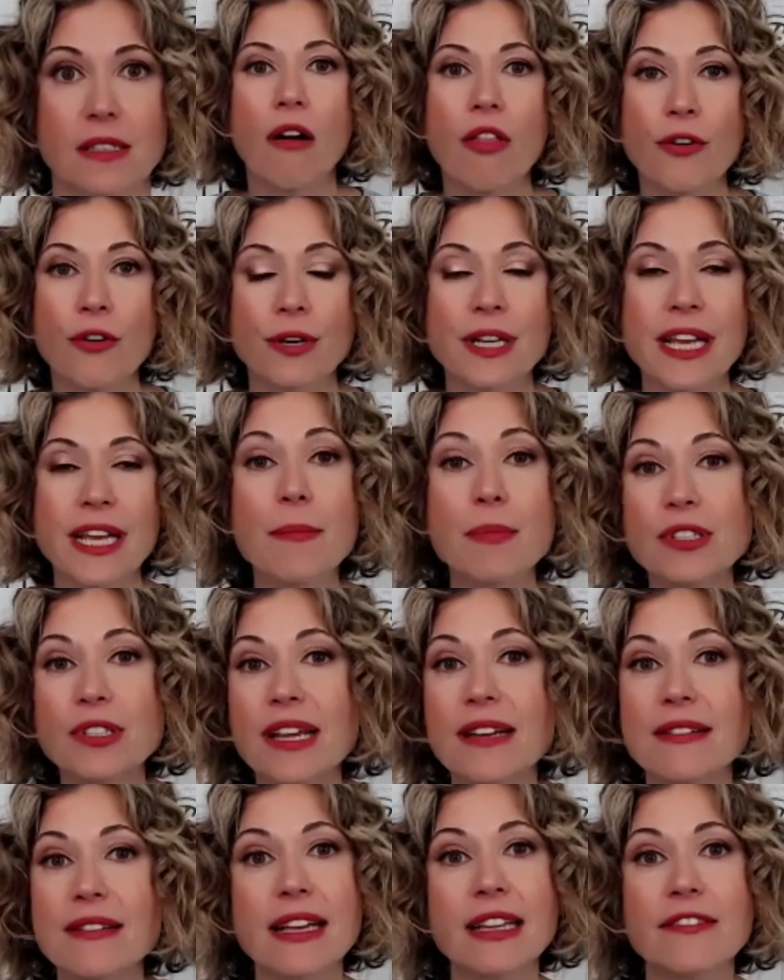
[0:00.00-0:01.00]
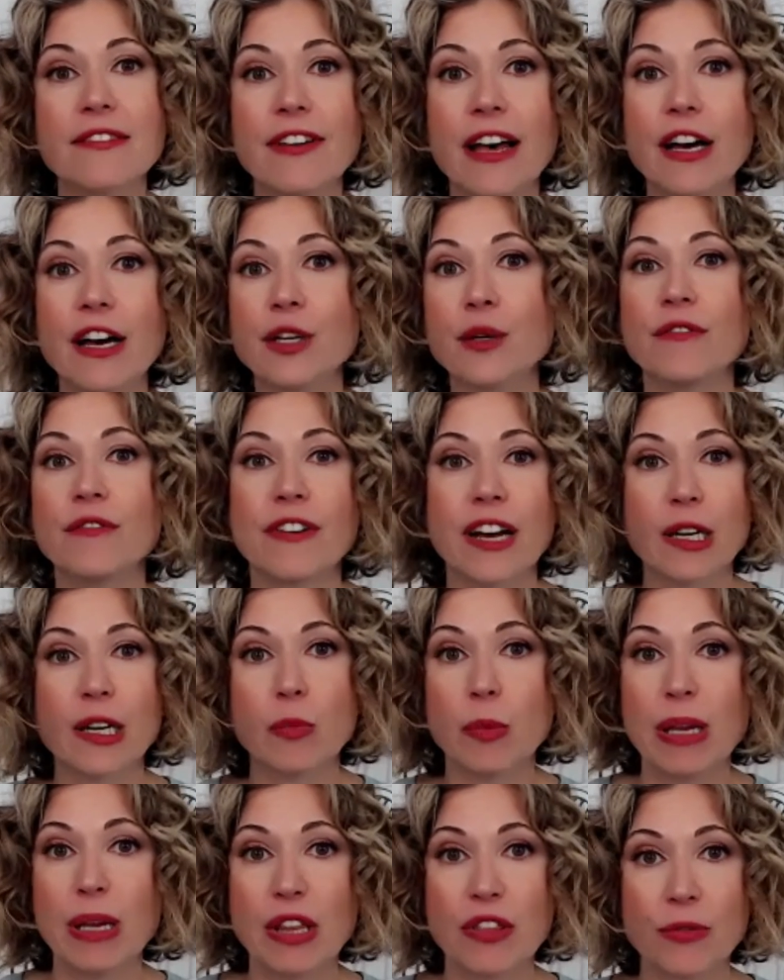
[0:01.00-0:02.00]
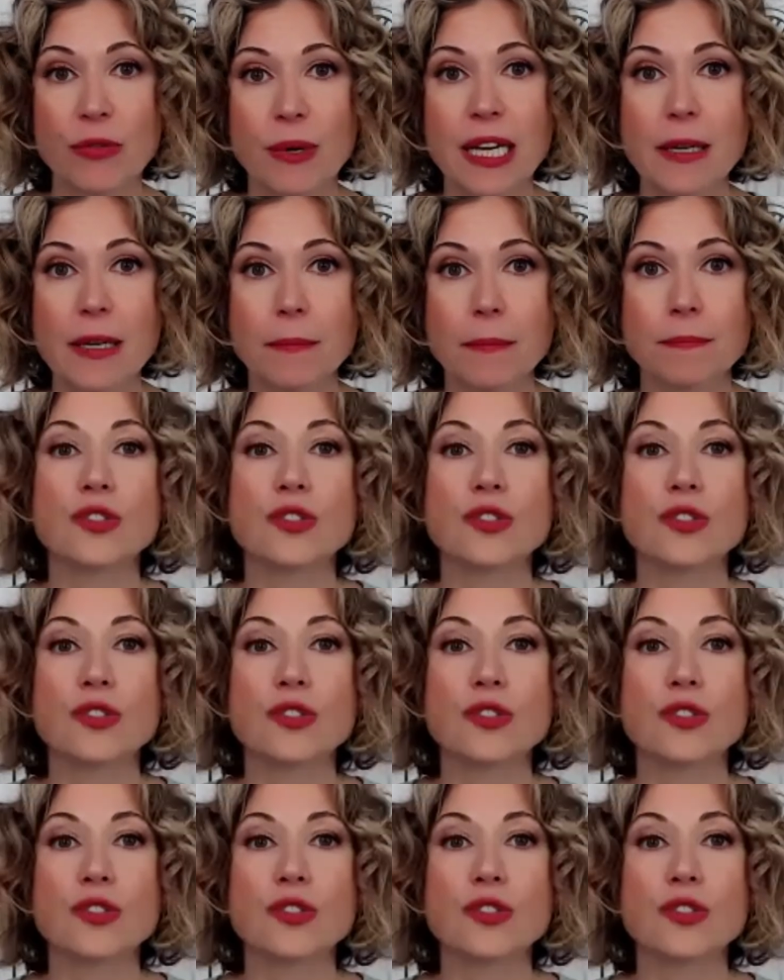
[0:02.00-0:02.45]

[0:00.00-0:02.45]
thirty-eight percent daily value of vitamin B three,